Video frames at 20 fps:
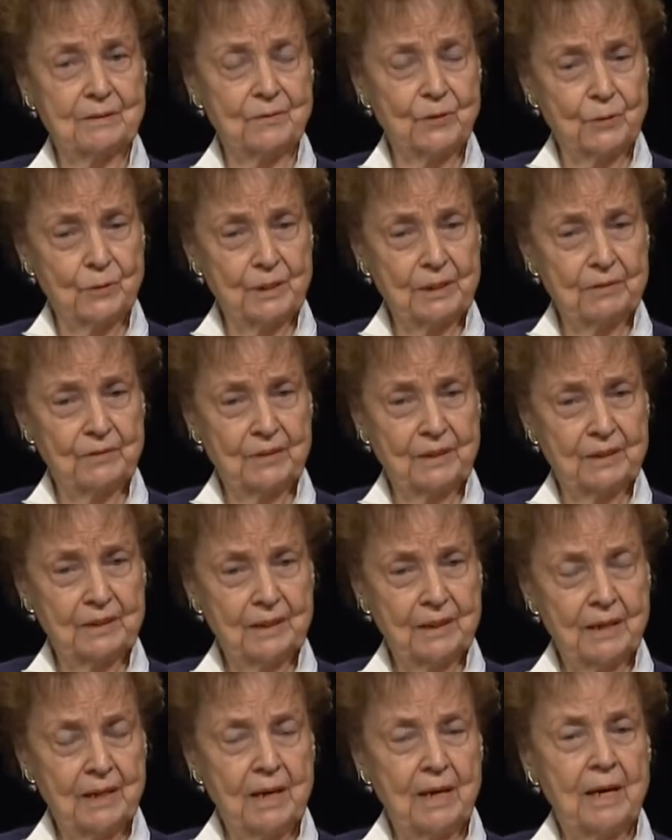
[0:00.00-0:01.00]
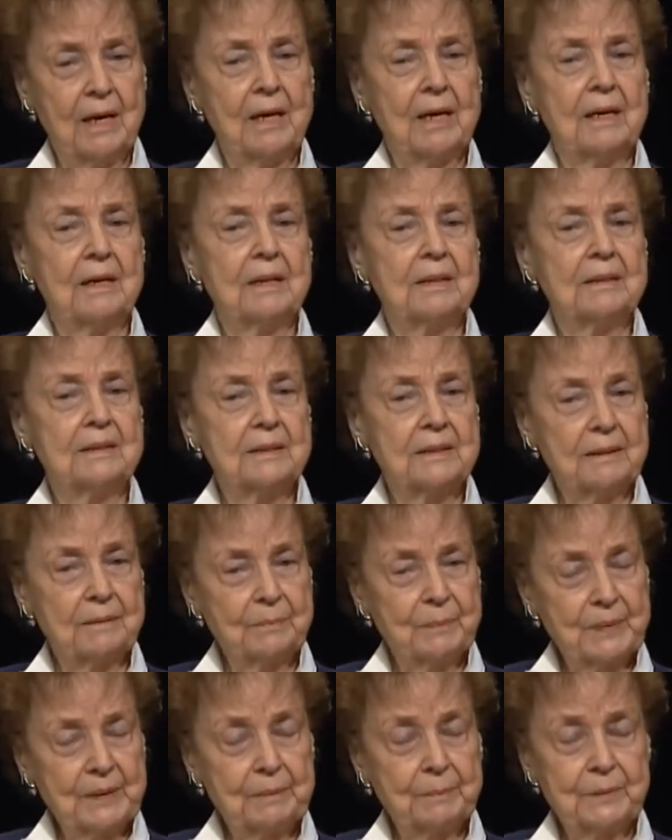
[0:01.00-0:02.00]
of grieving.
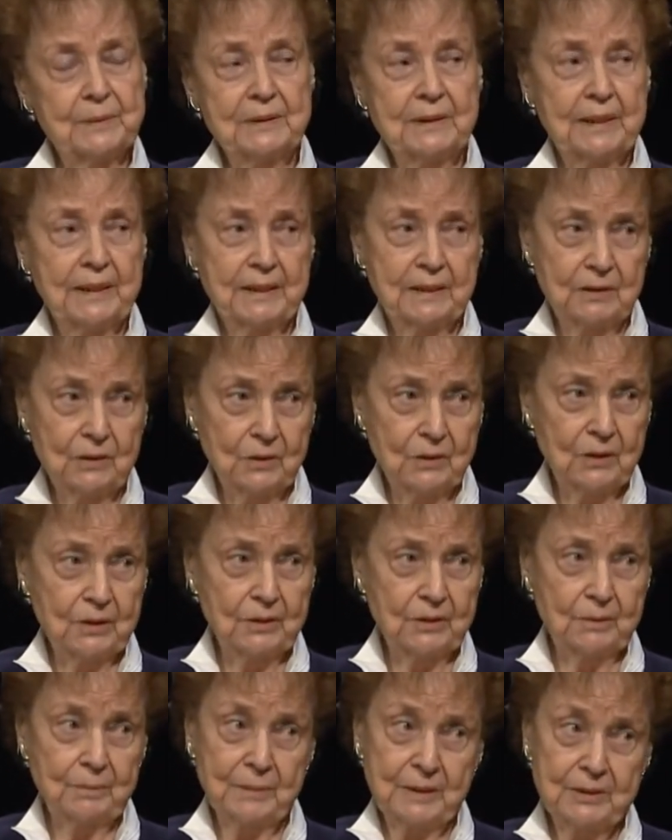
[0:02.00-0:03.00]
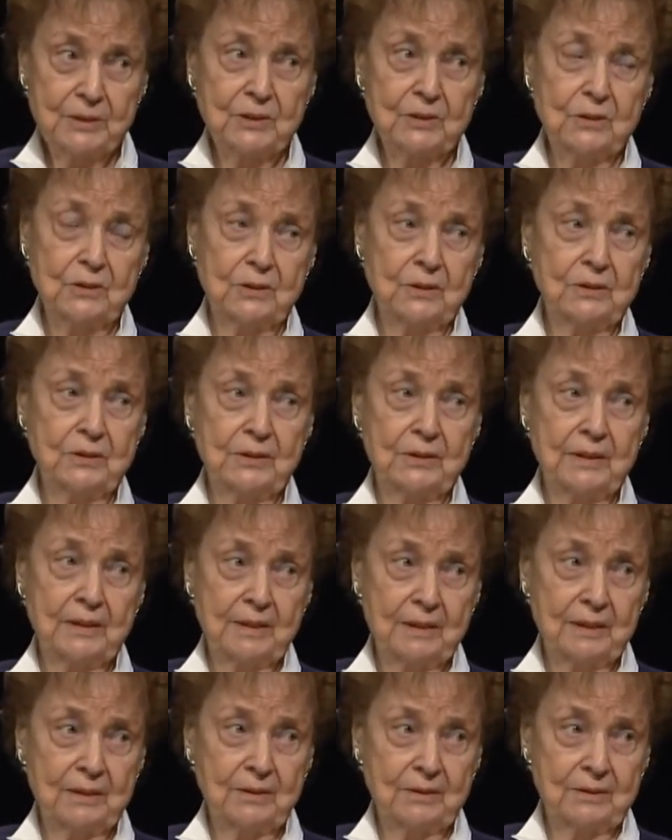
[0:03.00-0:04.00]
Some people take longer, much longer
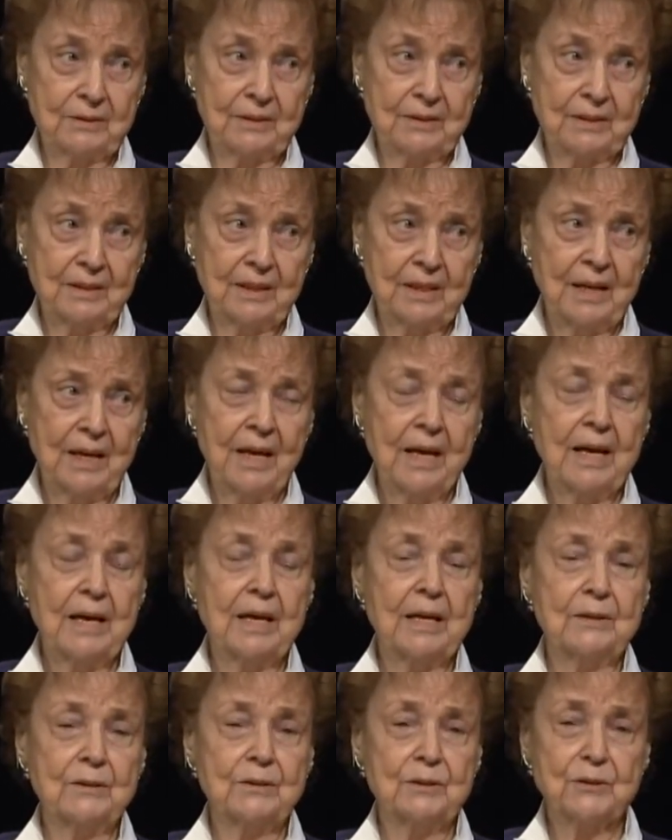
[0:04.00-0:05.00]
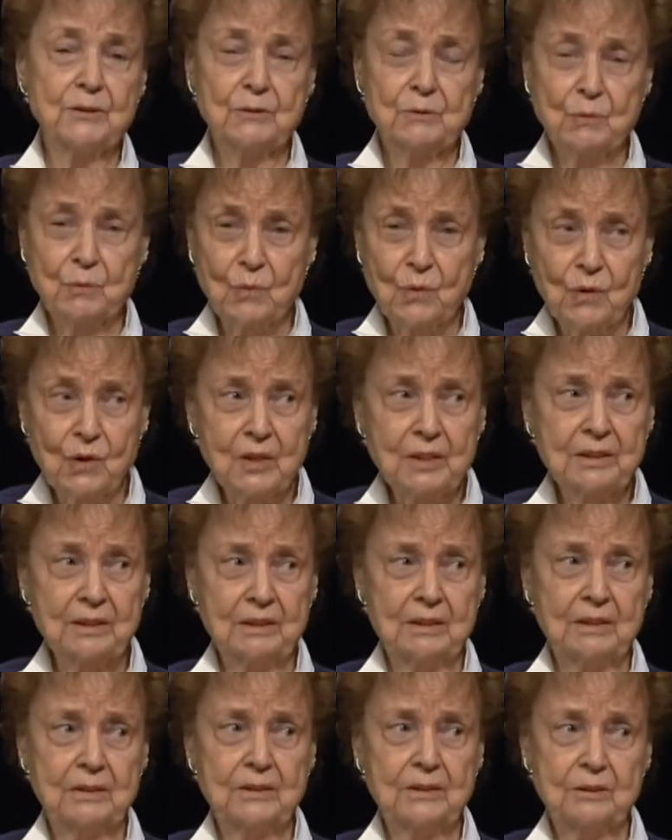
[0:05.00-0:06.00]
than others, and you should
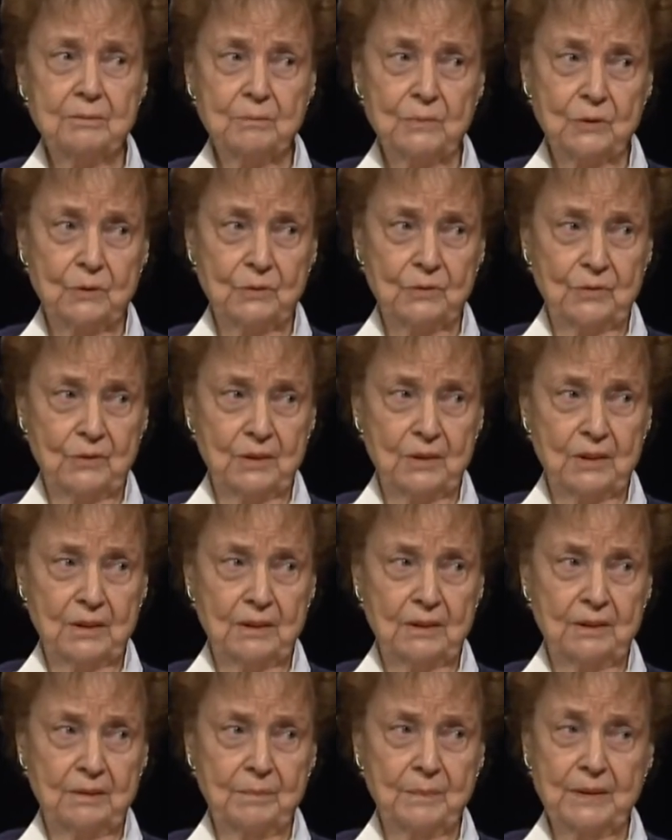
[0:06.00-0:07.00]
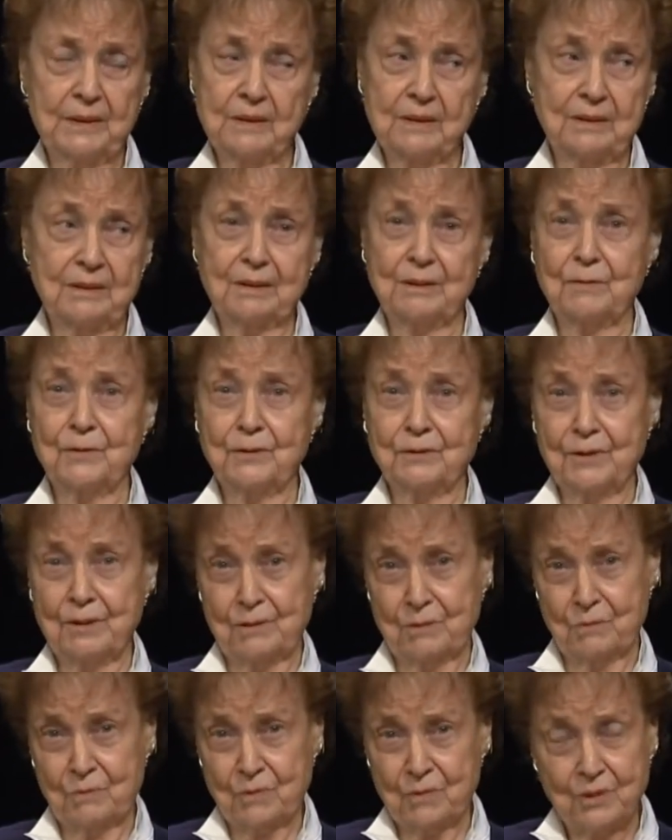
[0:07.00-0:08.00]
want to move on, because if you
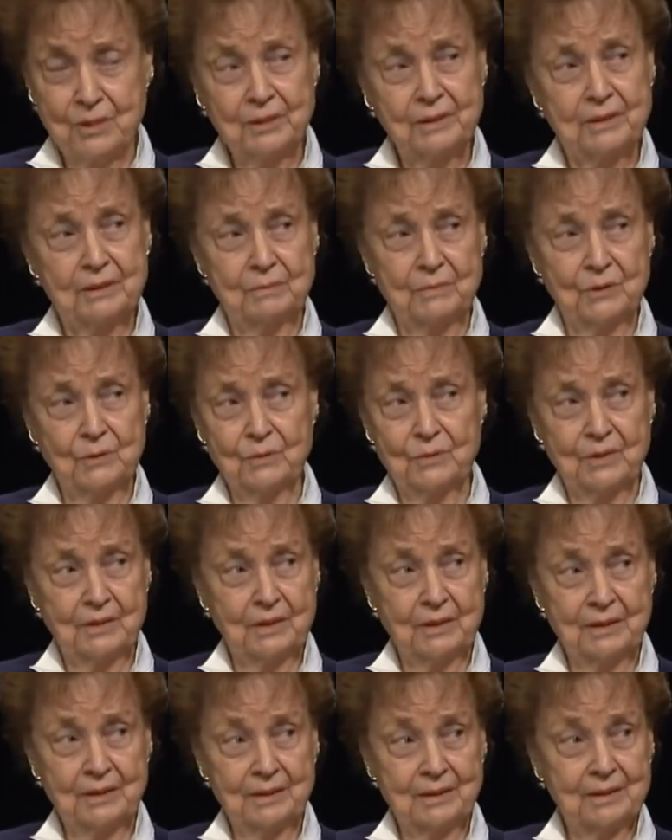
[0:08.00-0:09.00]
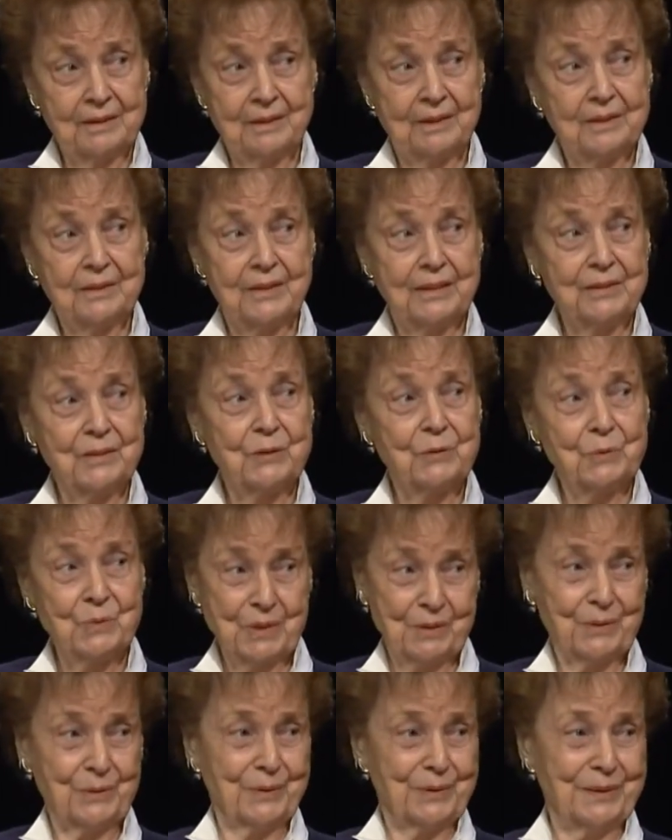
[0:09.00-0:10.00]
don't want to move on, then you
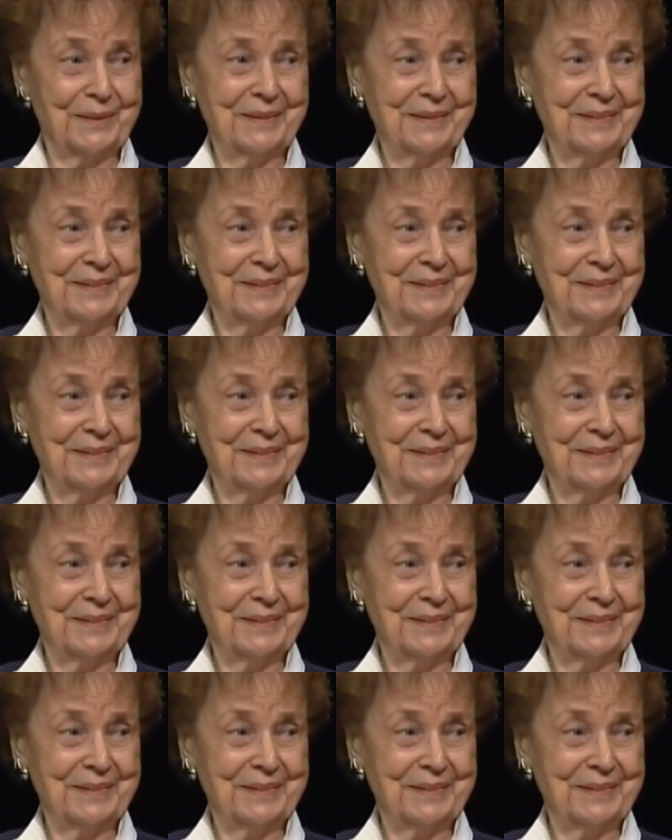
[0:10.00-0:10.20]
won't.